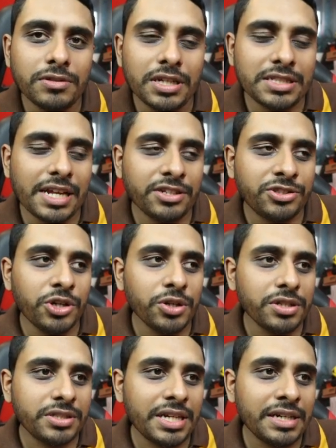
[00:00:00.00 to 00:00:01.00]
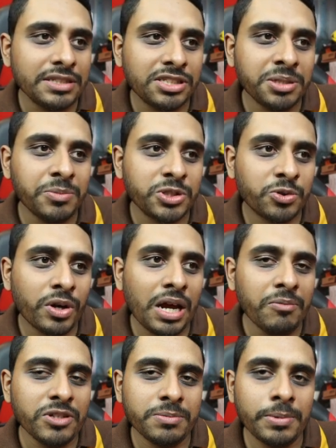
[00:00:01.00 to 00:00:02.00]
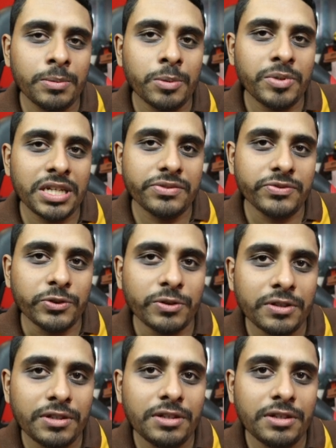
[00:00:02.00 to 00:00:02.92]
It's like the Joker saying there's too much crime, we should be more peaceful.